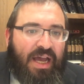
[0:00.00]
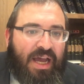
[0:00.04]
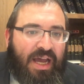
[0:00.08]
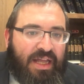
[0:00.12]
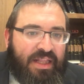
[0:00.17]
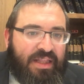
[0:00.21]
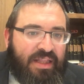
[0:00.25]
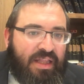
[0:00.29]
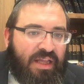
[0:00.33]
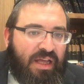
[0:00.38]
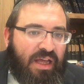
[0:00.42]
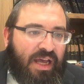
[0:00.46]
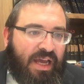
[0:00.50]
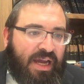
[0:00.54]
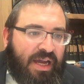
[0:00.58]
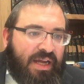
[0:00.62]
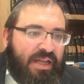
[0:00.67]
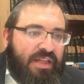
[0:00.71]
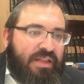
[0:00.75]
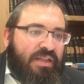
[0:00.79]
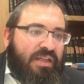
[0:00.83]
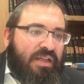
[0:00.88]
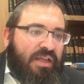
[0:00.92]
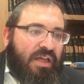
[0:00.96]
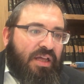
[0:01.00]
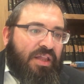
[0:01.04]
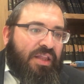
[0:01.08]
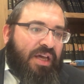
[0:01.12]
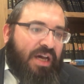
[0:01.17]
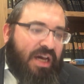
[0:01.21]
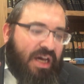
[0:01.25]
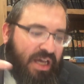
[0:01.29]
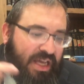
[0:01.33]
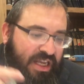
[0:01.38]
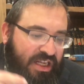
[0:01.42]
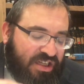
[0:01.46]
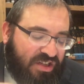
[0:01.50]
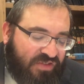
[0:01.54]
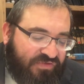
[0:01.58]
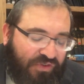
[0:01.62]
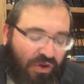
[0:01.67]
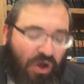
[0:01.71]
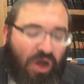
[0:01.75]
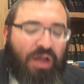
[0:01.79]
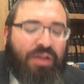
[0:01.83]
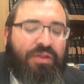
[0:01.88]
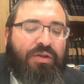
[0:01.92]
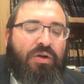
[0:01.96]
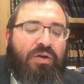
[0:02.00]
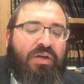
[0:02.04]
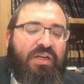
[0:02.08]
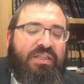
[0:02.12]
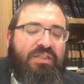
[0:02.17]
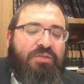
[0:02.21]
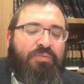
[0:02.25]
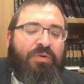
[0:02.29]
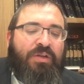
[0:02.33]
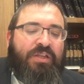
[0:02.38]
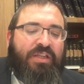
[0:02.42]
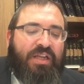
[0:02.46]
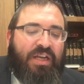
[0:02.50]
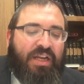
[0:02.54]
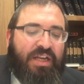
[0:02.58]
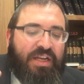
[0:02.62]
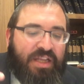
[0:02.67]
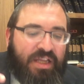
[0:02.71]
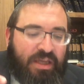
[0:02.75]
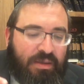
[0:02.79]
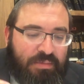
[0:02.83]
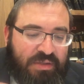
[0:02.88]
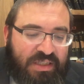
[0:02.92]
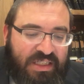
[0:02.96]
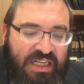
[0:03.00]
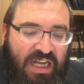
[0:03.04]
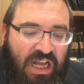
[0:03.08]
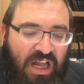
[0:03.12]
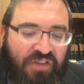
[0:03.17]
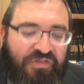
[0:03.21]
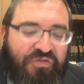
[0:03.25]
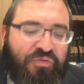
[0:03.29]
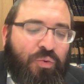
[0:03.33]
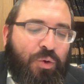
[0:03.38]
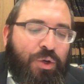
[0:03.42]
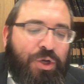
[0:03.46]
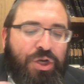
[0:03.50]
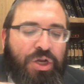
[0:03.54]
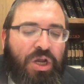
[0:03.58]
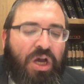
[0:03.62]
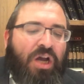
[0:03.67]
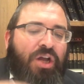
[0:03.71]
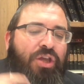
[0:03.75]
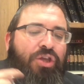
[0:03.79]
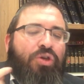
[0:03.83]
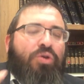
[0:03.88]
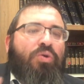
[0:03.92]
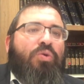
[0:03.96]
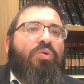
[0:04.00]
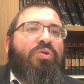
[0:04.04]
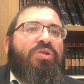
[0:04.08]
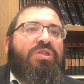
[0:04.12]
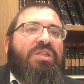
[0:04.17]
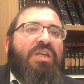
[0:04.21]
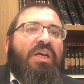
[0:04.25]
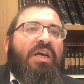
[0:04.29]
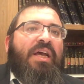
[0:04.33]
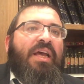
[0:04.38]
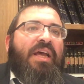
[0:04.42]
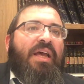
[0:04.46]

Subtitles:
and his father, it's written, and he himself would not use